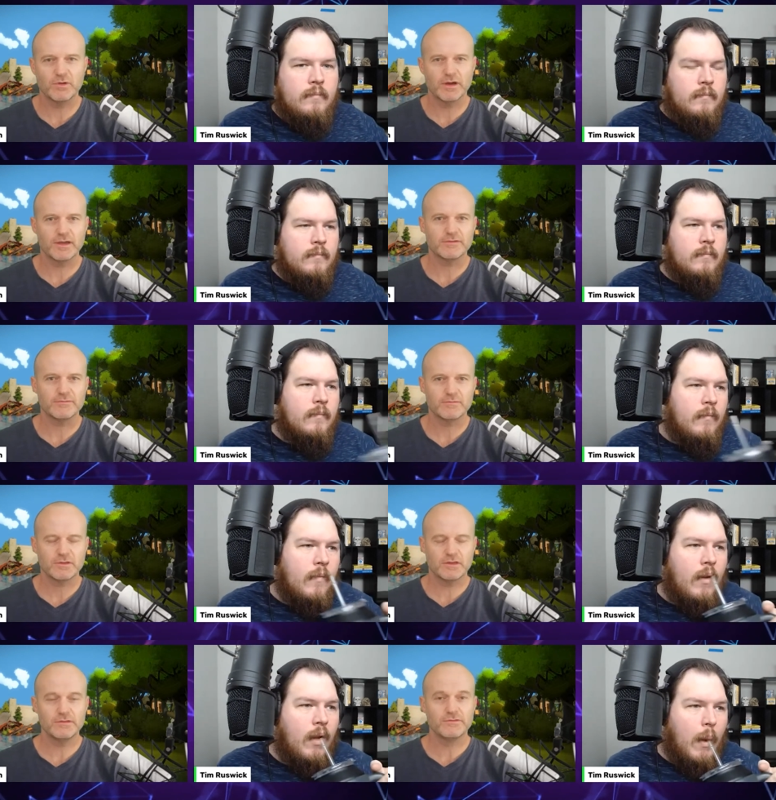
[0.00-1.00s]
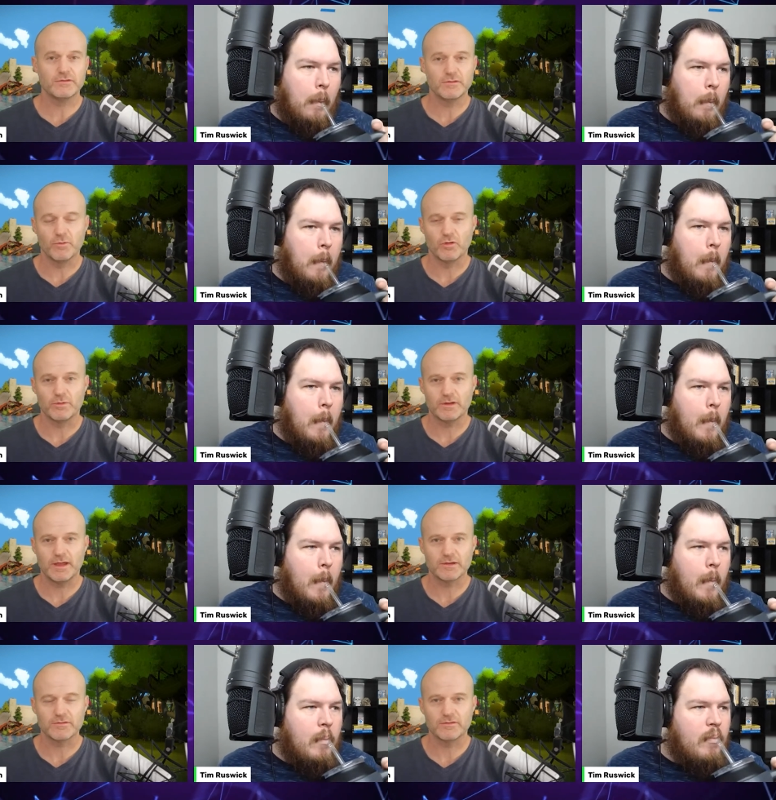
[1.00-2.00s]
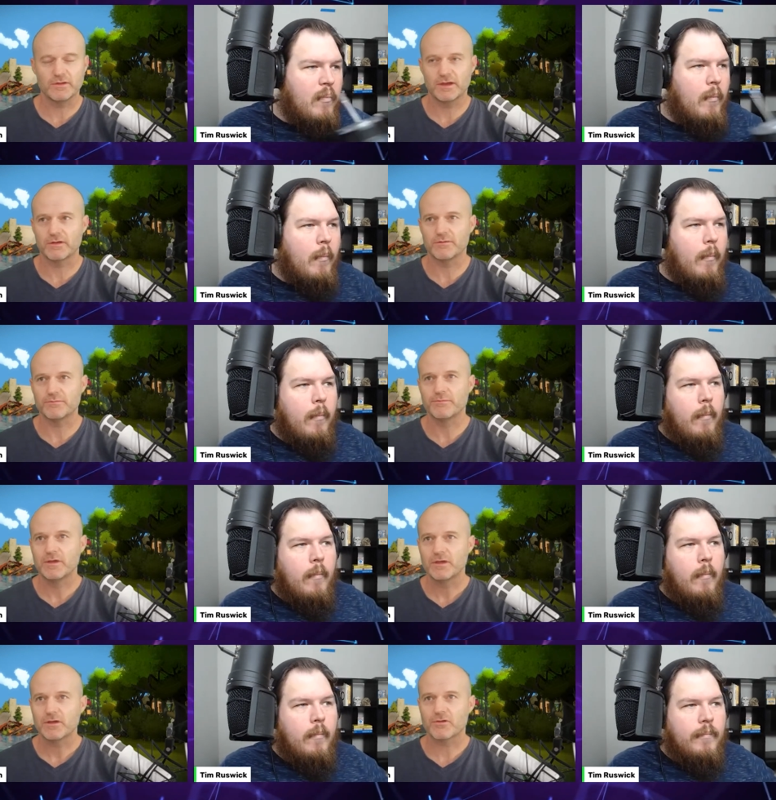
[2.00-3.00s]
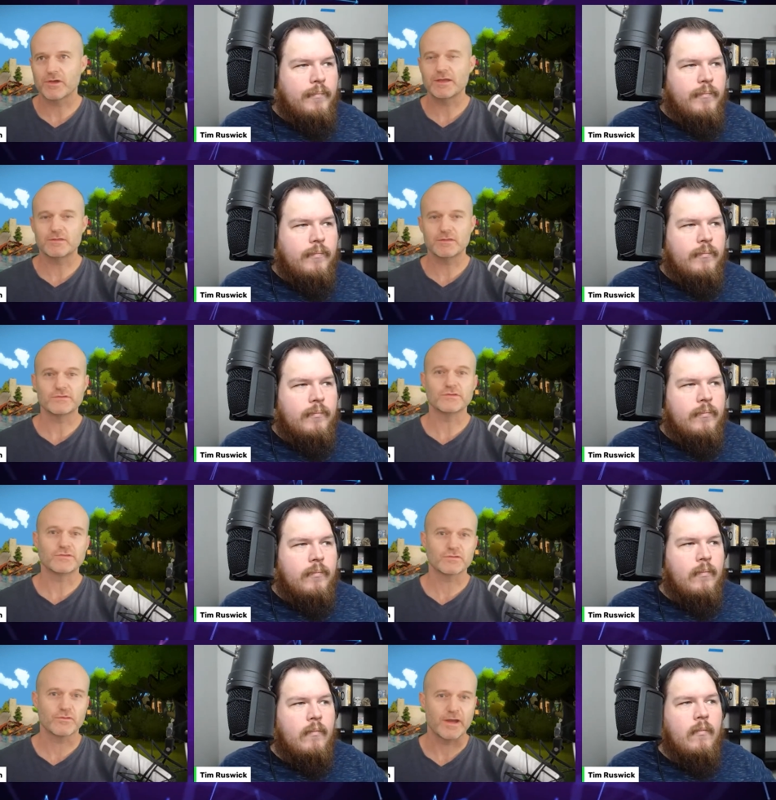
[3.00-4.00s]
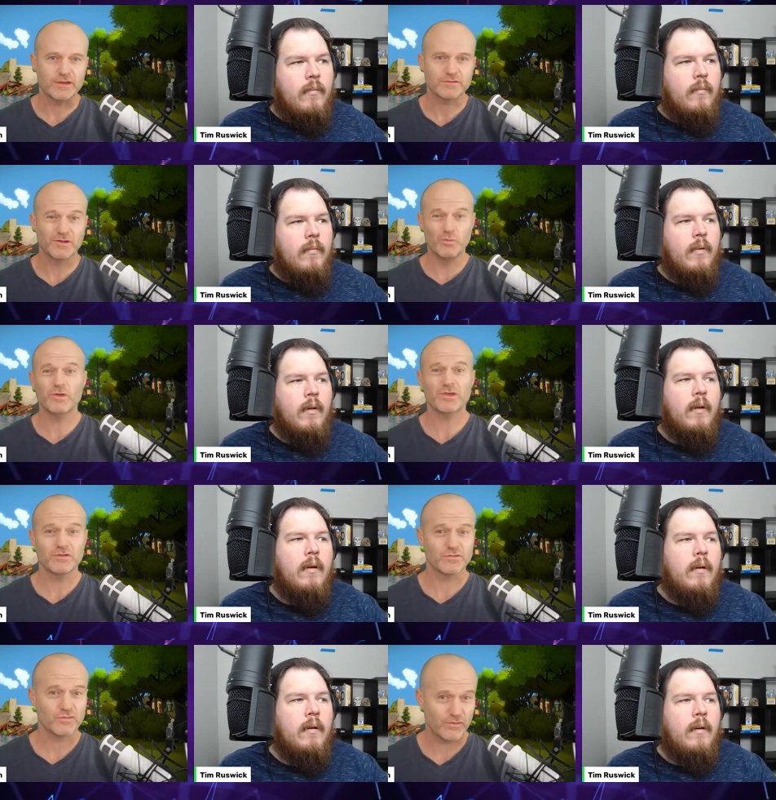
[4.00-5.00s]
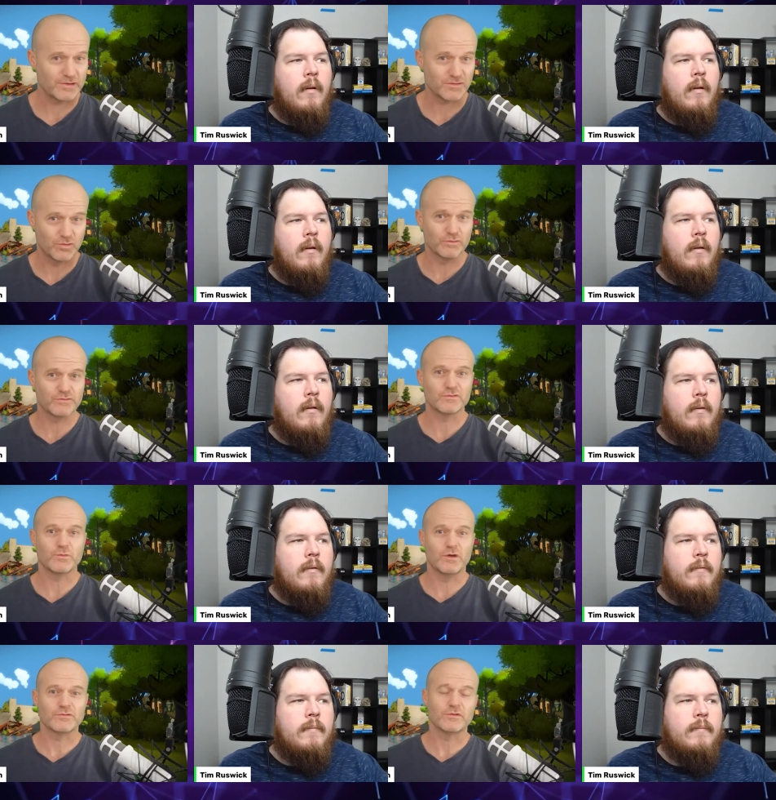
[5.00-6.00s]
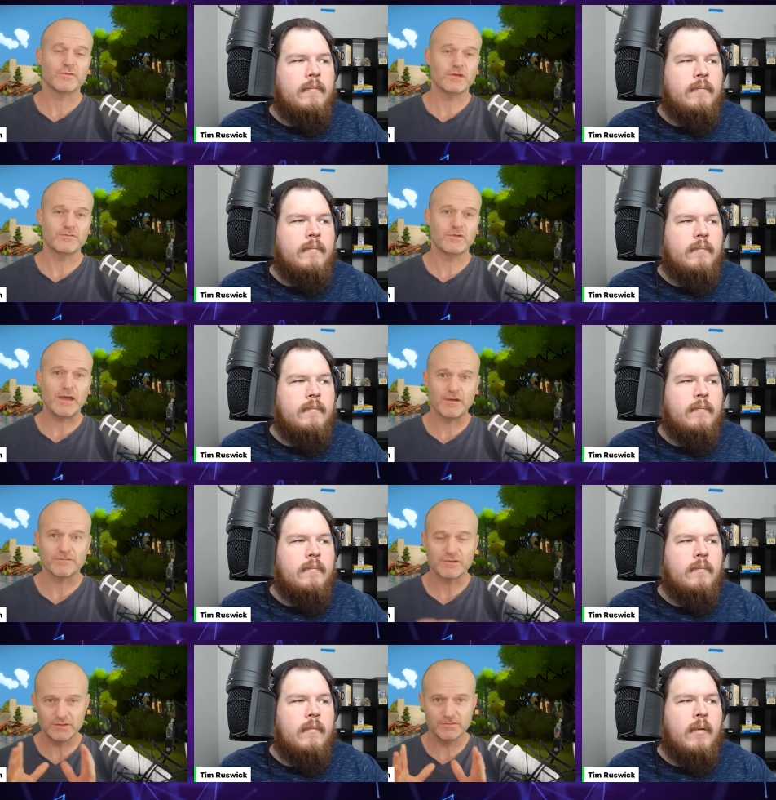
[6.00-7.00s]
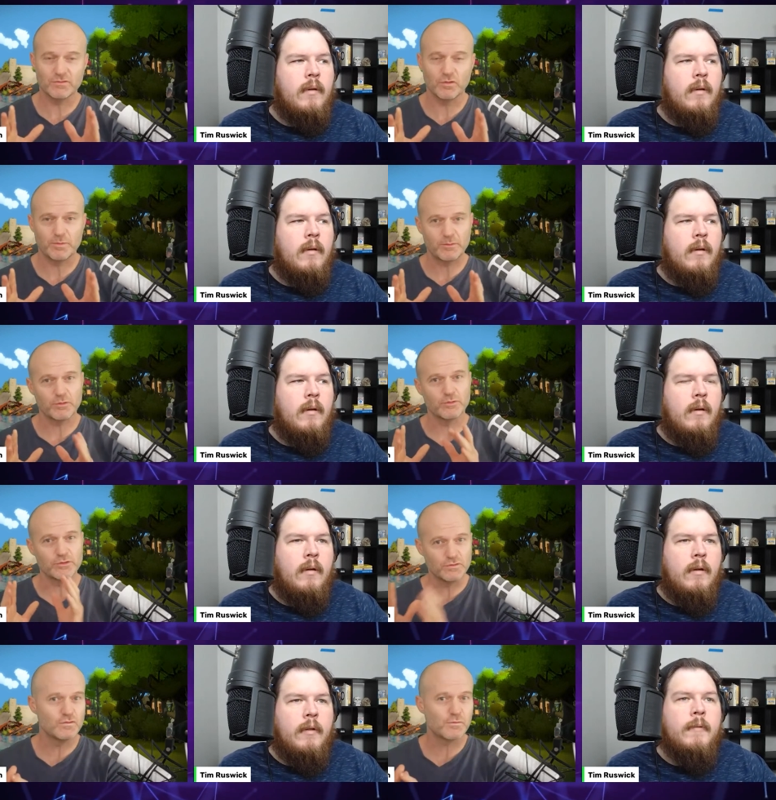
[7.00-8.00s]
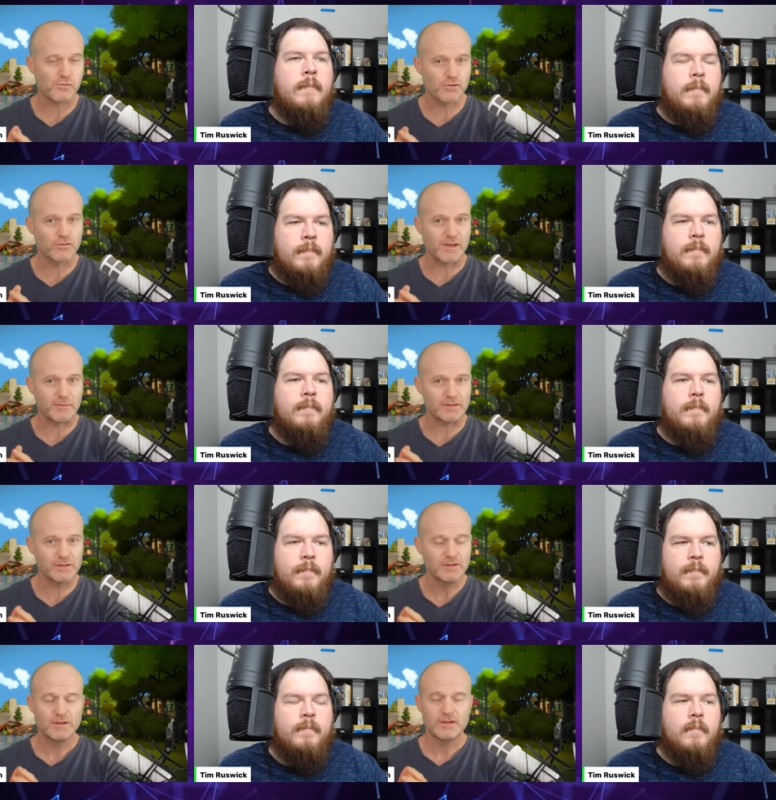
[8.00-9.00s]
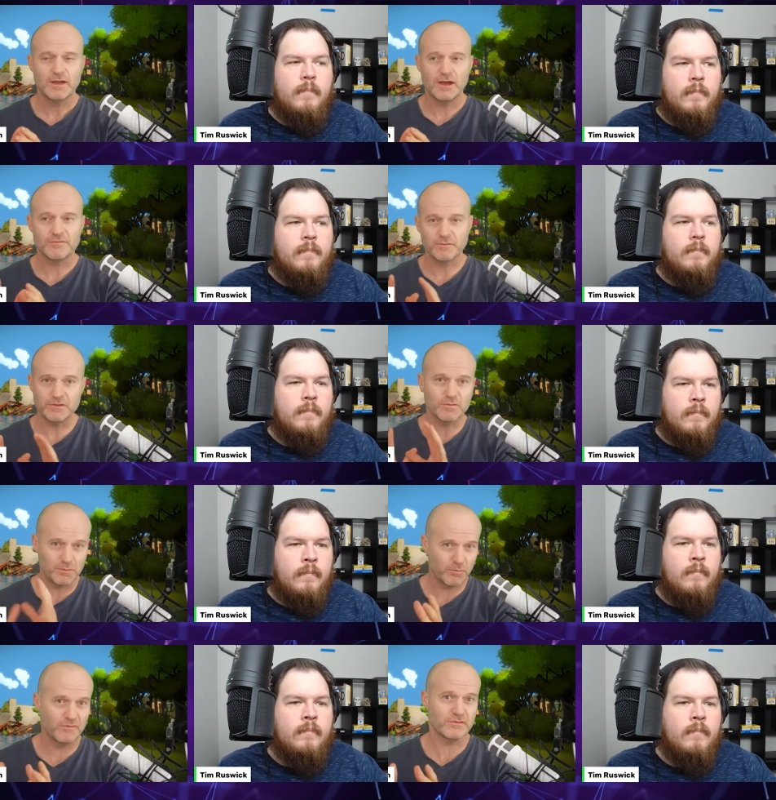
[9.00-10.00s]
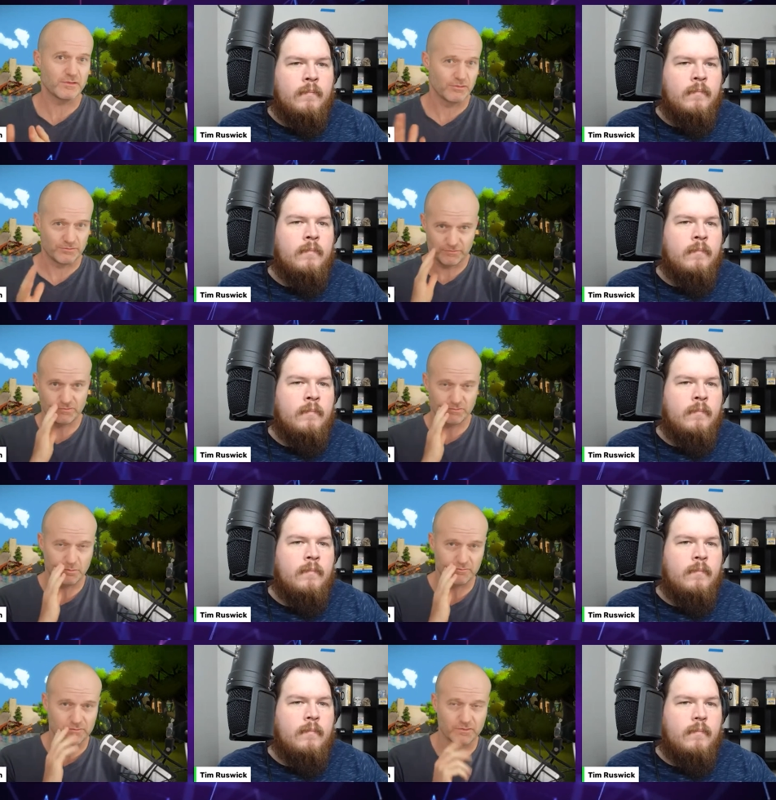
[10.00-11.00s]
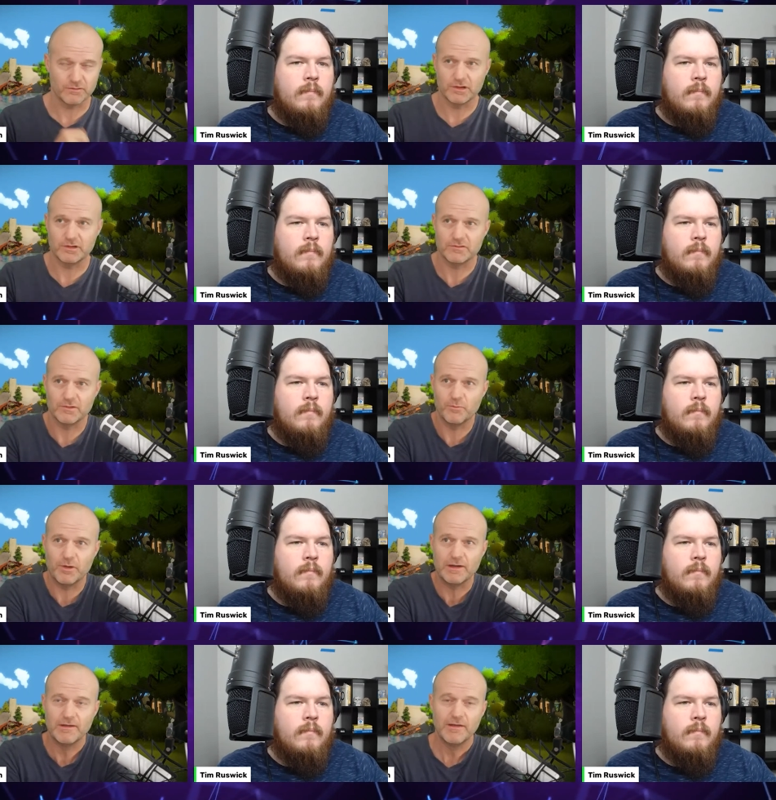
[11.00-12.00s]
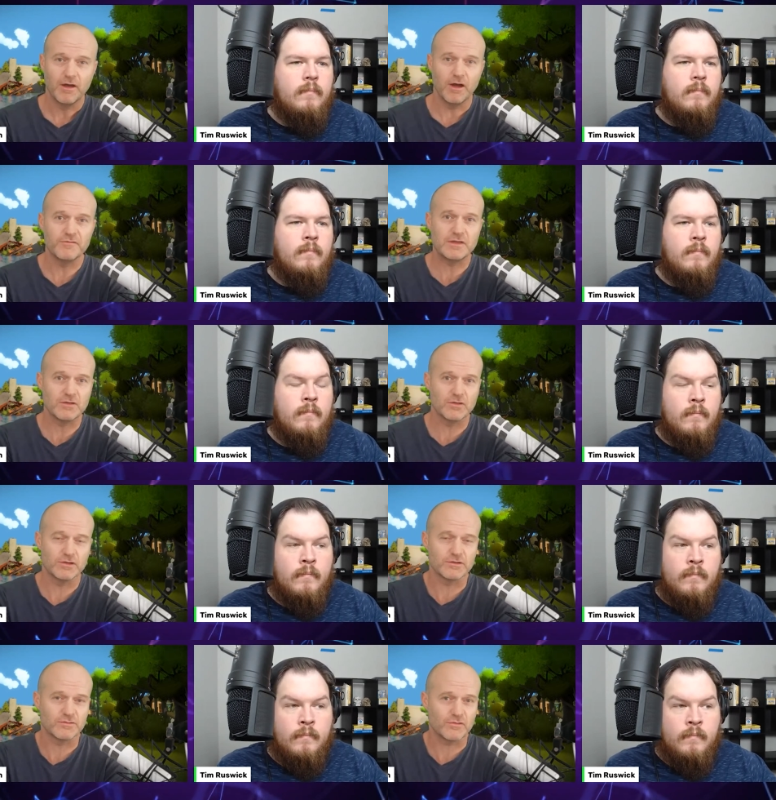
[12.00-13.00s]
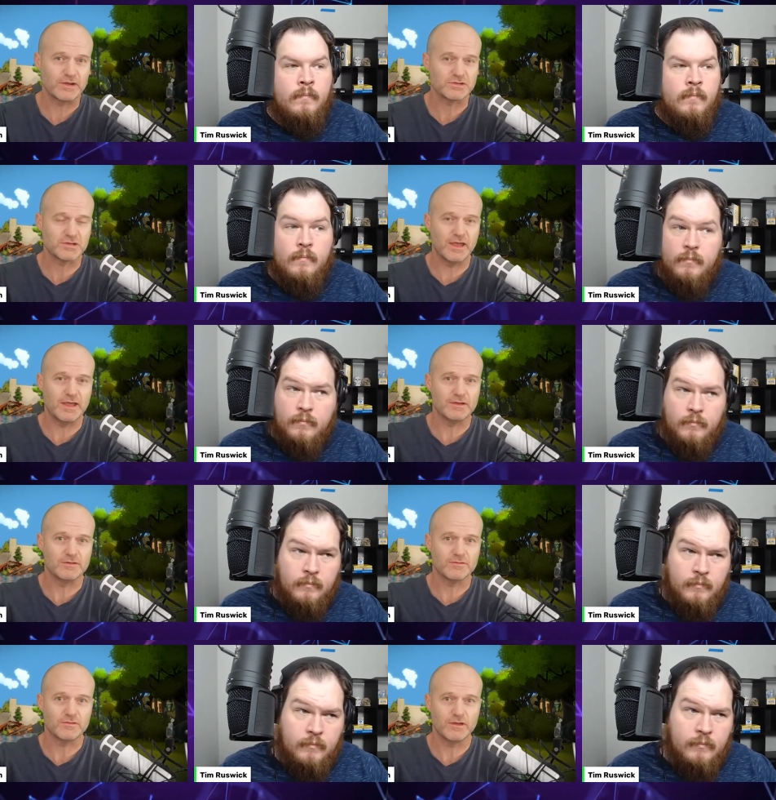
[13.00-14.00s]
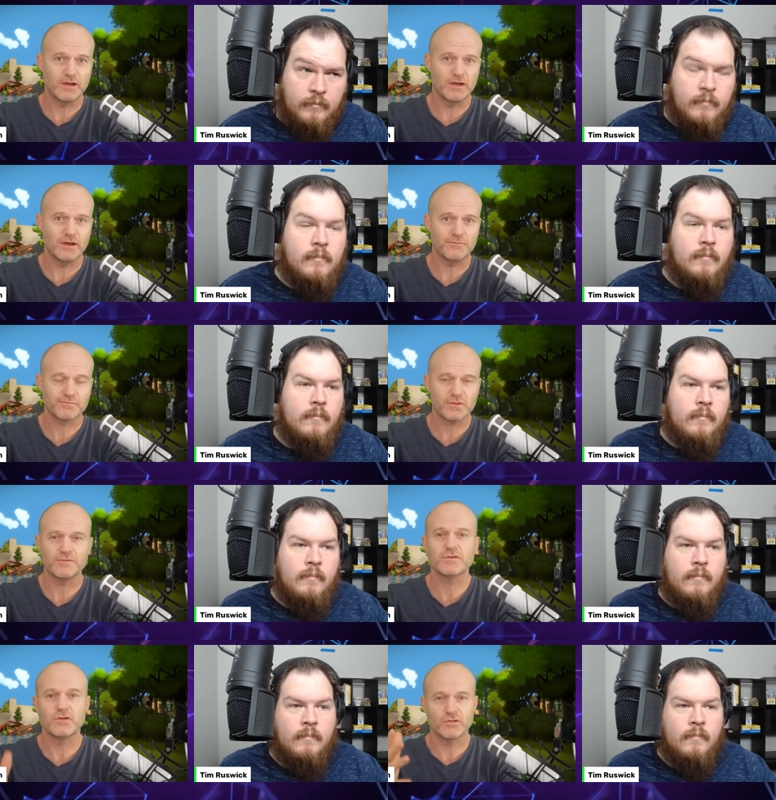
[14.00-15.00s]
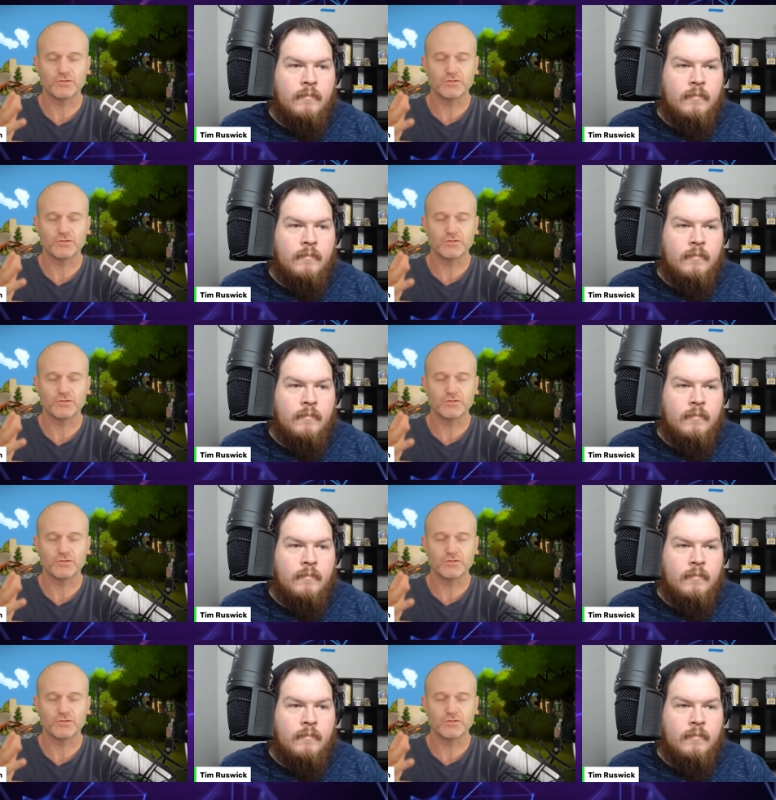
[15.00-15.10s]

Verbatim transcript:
Speaker 1: my kids at the moment how to how to create things in Scratch. And I'm working on a Scratch course as well. So if any of you have kids or people who are new to programming, uh, for me, to be perfectly honest, this is a bit of a secret here, Tim, but I've got, into Scratch. And uh, if you don't